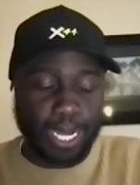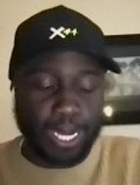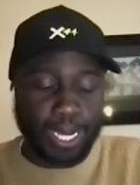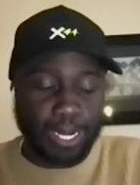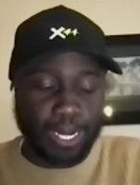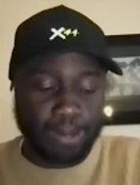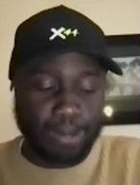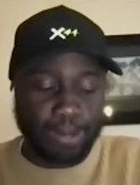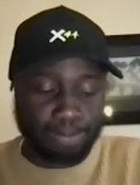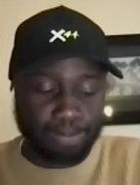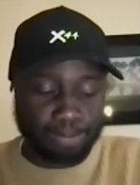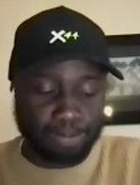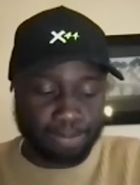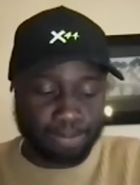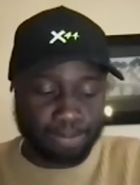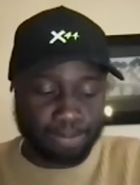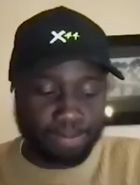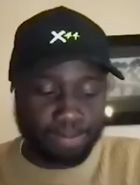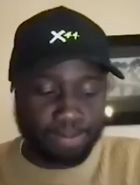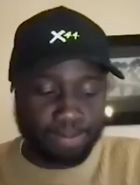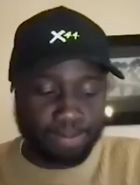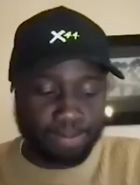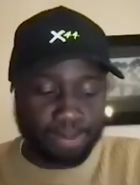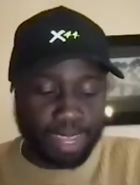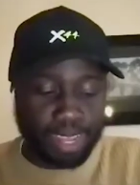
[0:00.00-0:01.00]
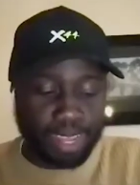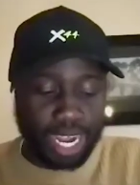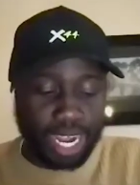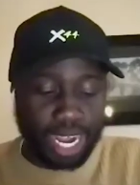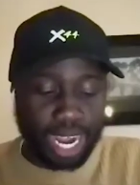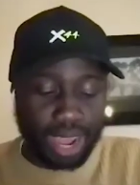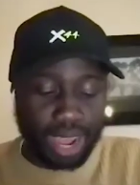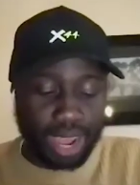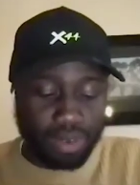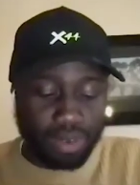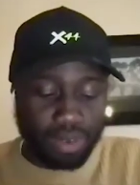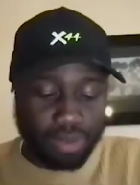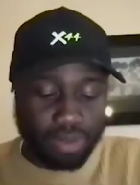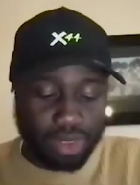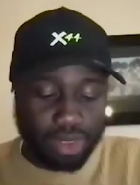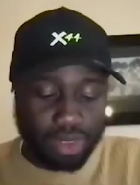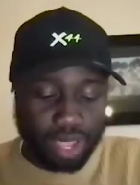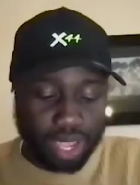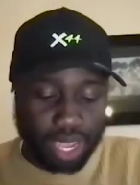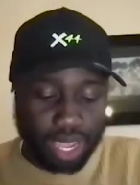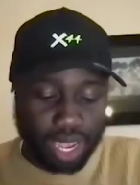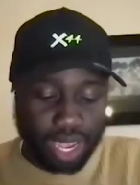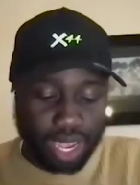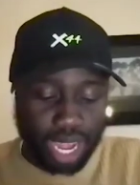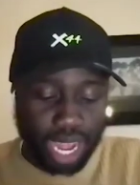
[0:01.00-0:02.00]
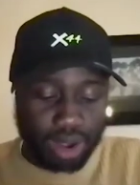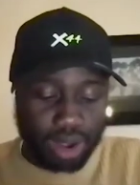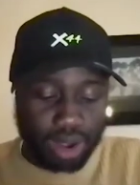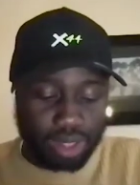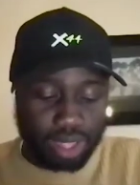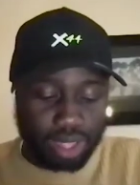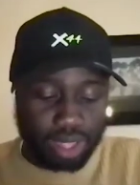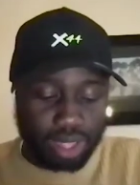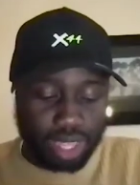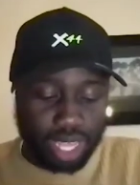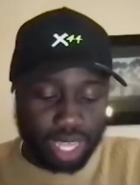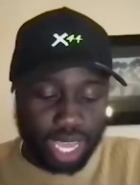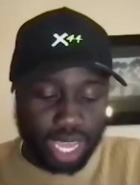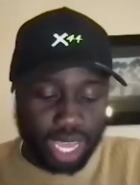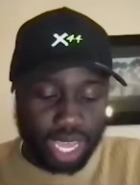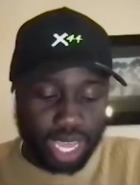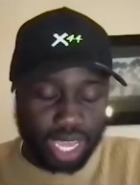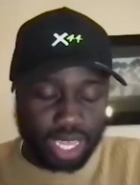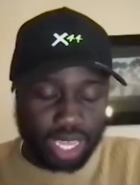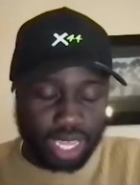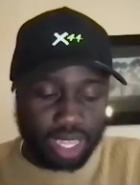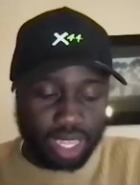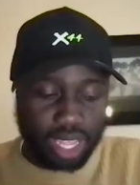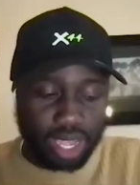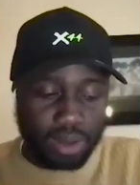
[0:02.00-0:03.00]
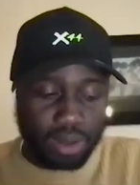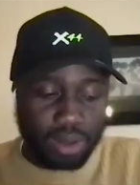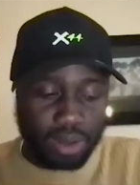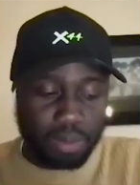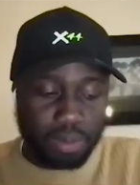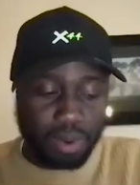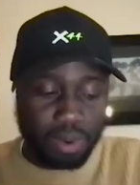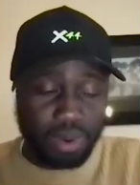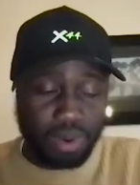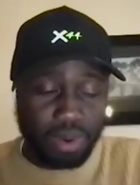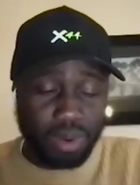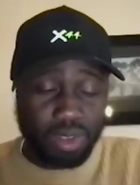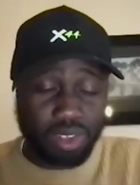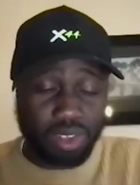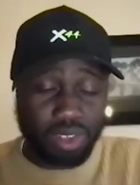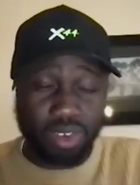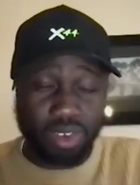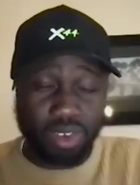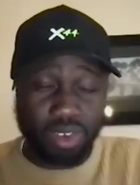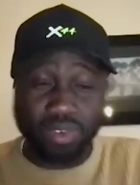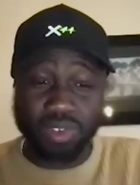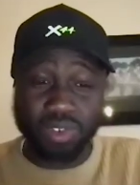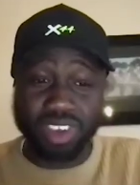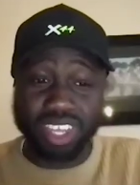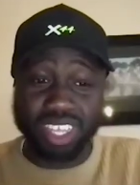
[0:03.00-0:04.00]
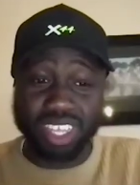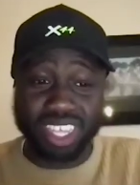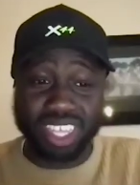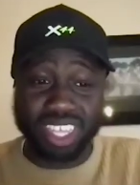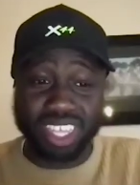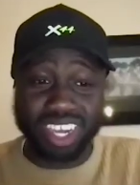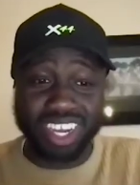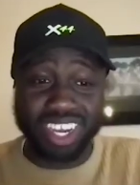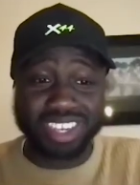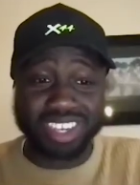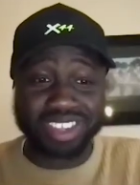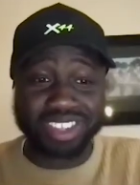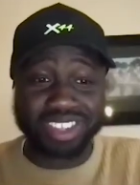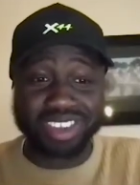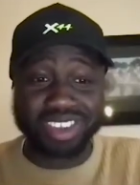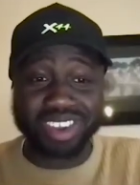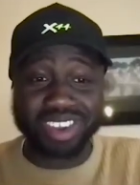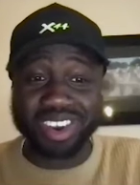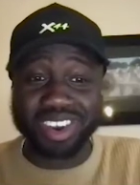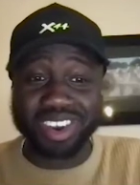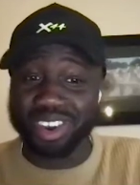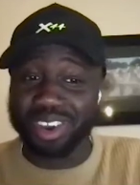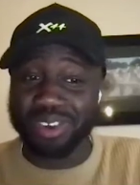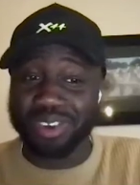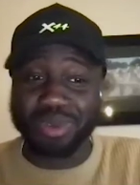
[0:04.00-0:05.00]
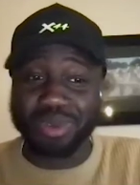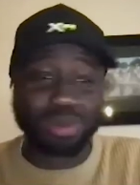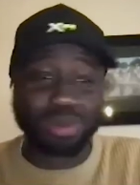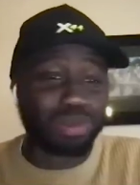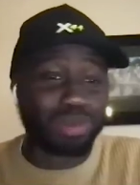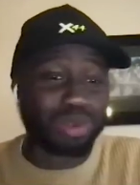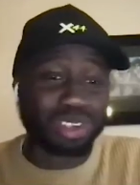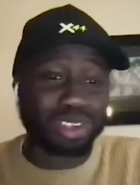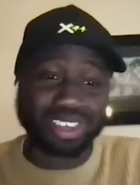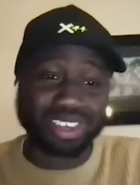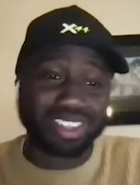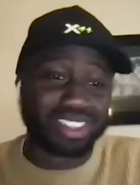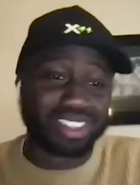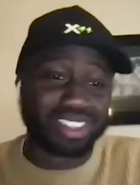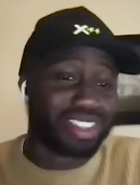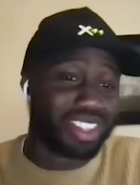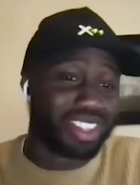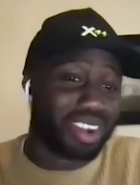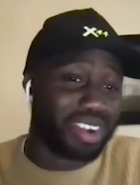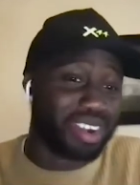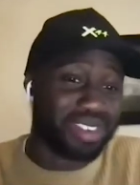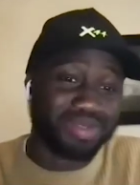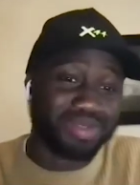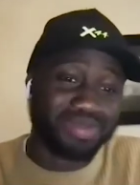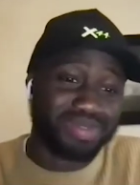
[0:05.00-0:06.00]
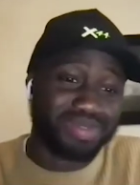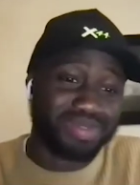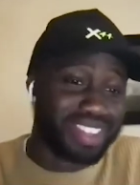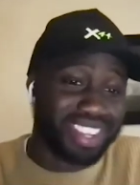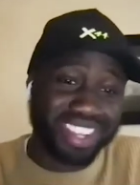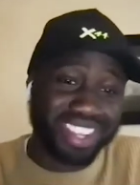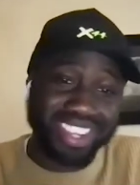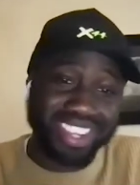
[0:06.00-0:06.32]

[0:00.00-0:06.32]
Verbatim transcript: Um, another thing I would say is the importance of research. So a lot of people just don't